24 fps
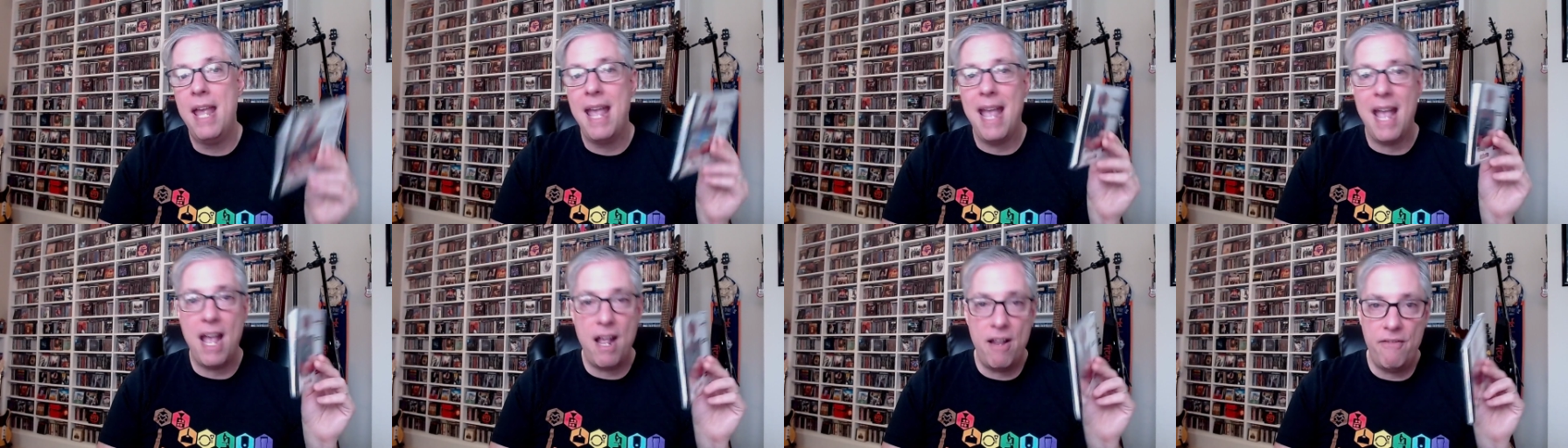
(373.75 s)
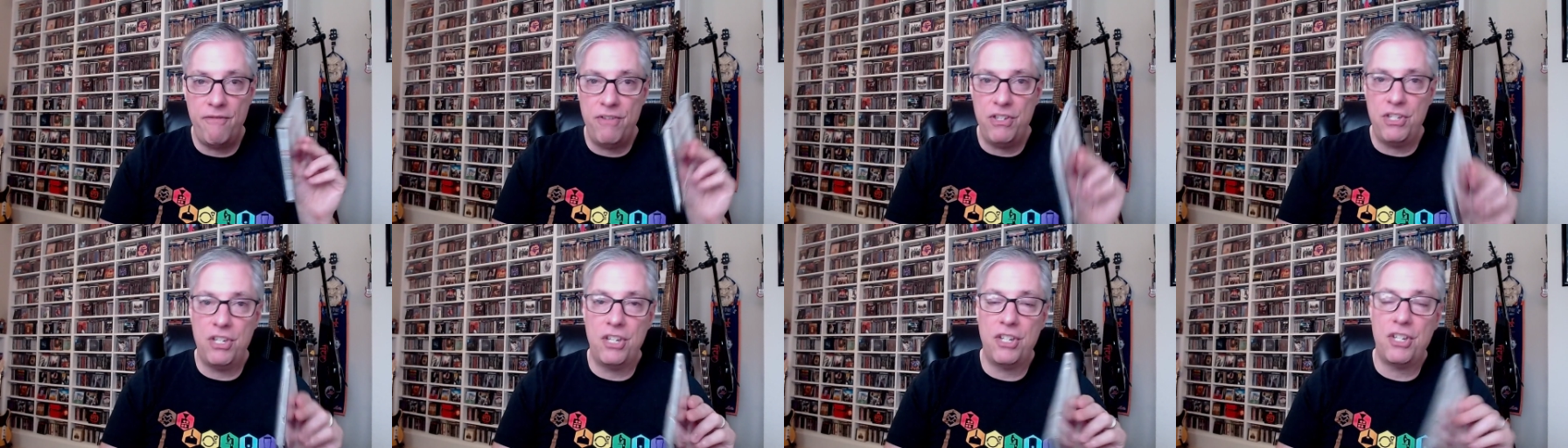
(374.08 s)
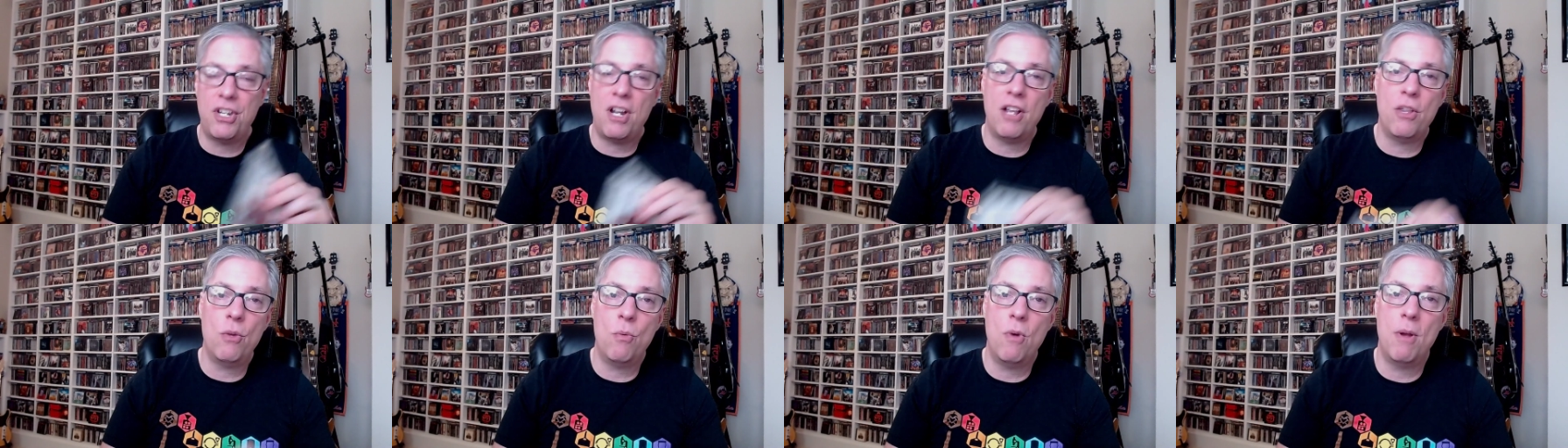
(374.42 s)
And visit us
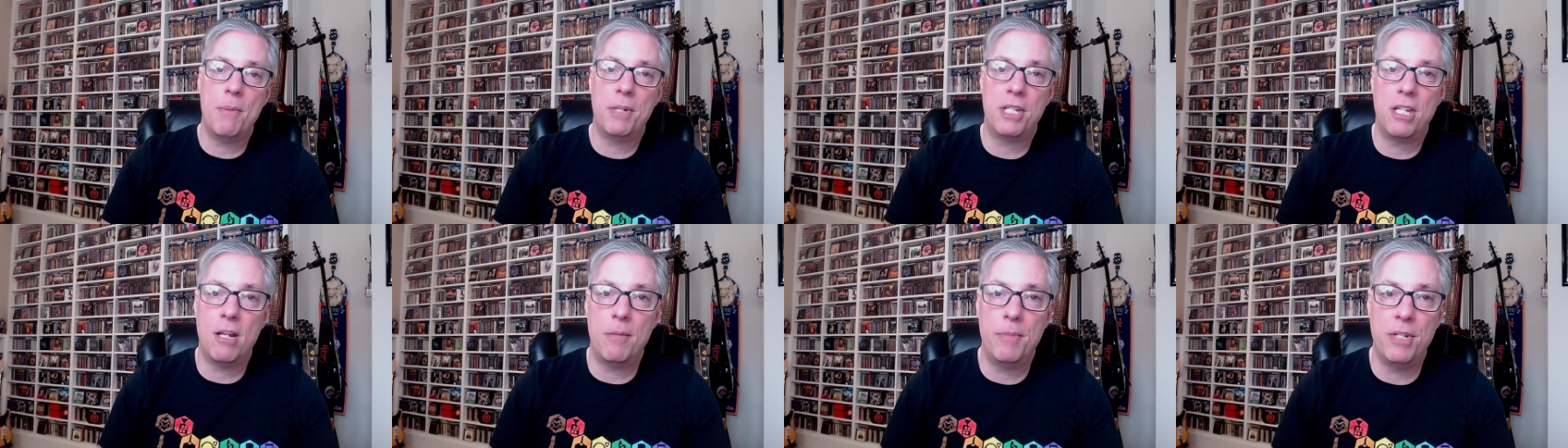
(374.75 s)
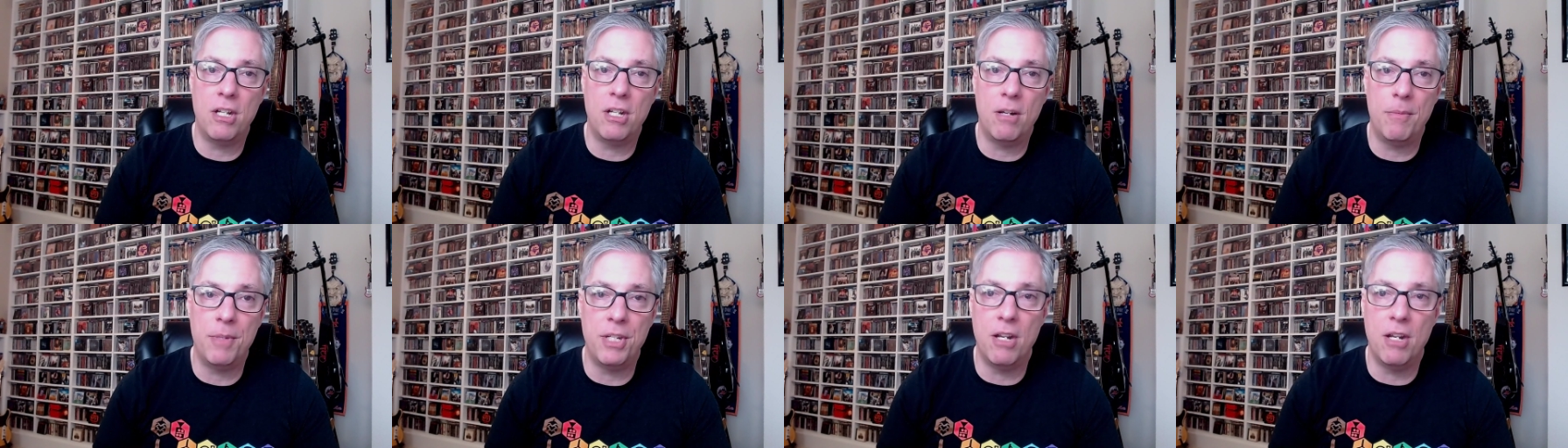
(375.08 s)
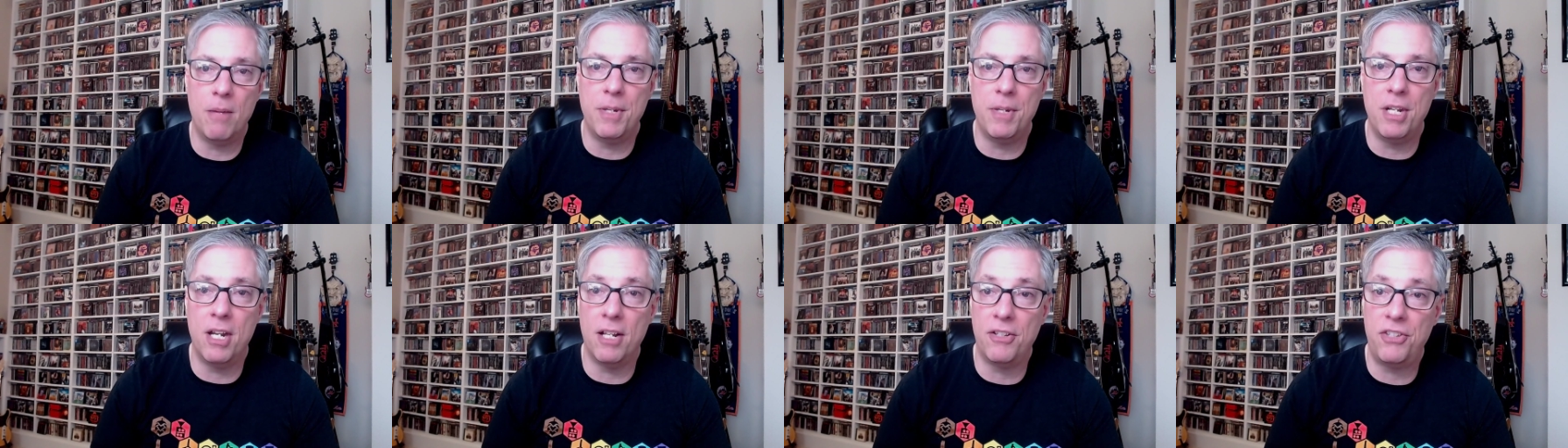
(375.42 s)
on the web at
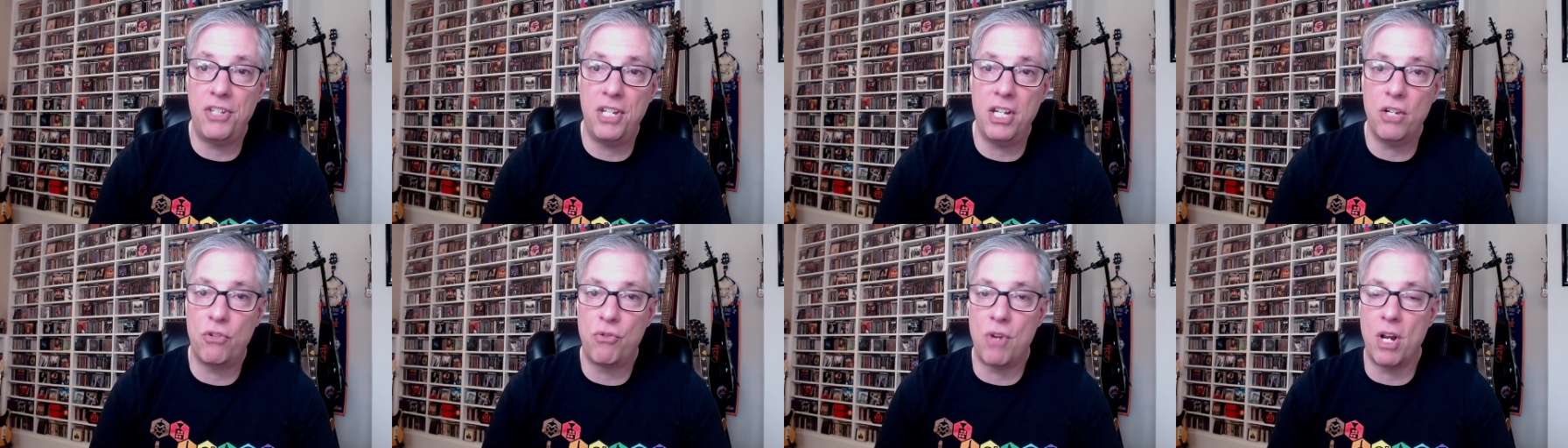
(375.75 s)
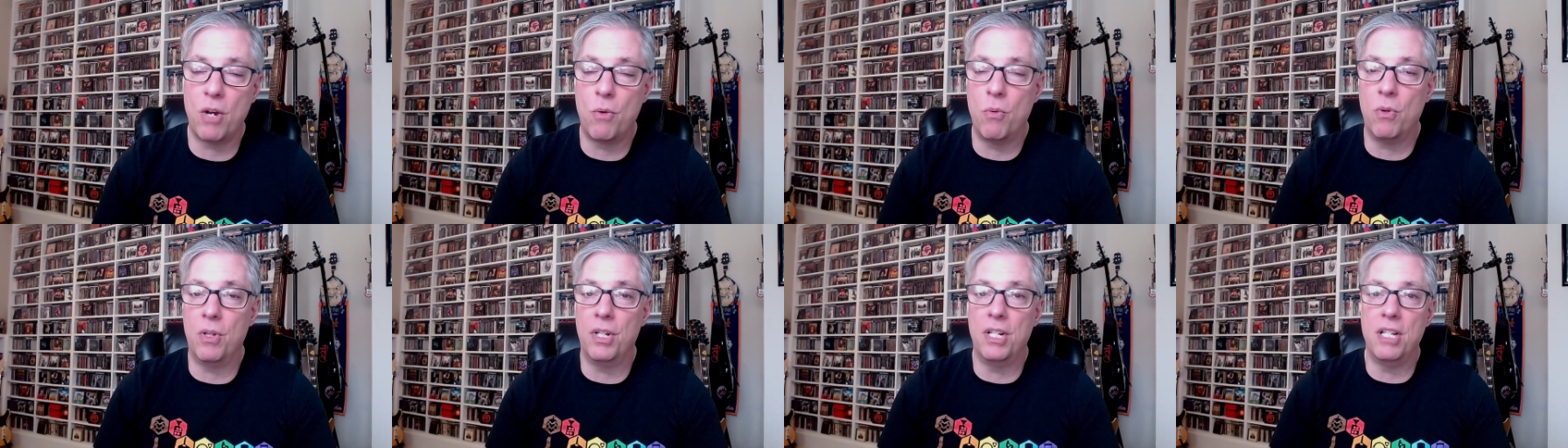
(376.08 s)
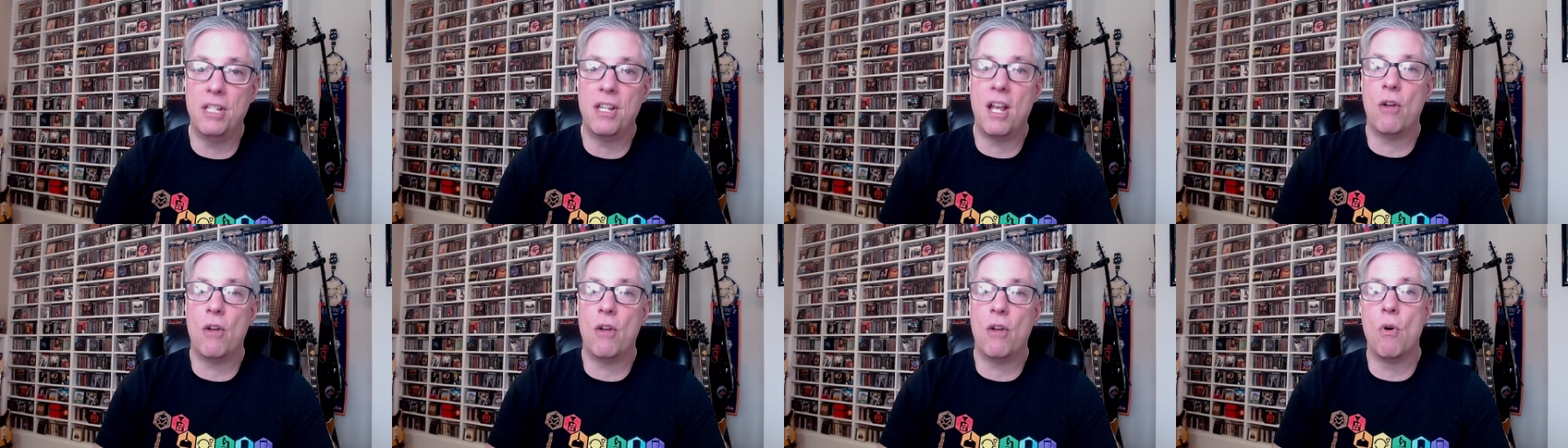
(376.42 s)

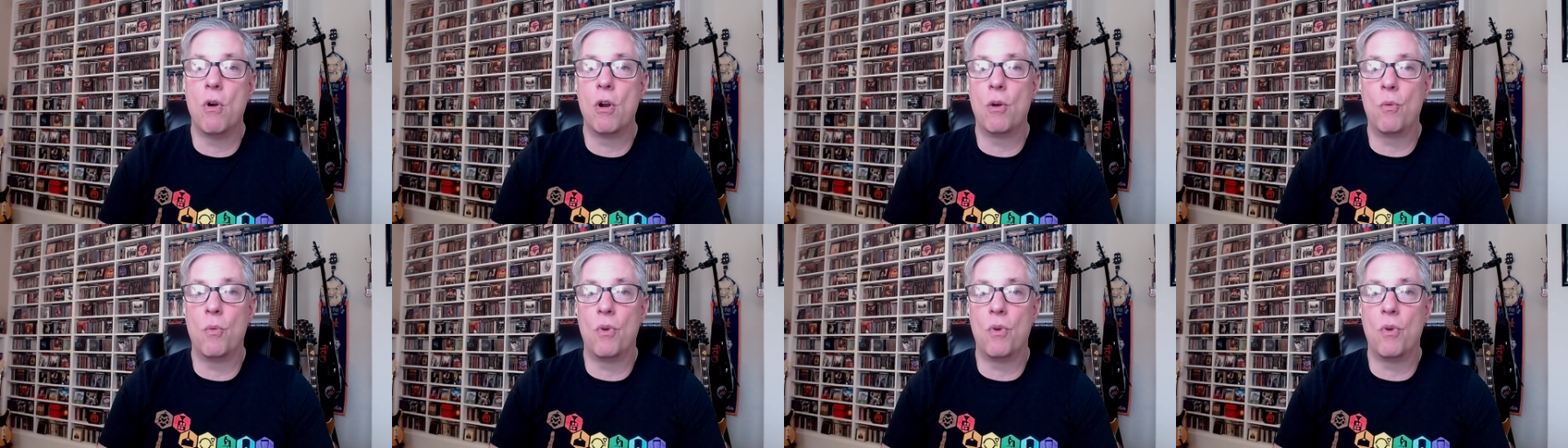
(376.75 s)
www.seatranquility.org.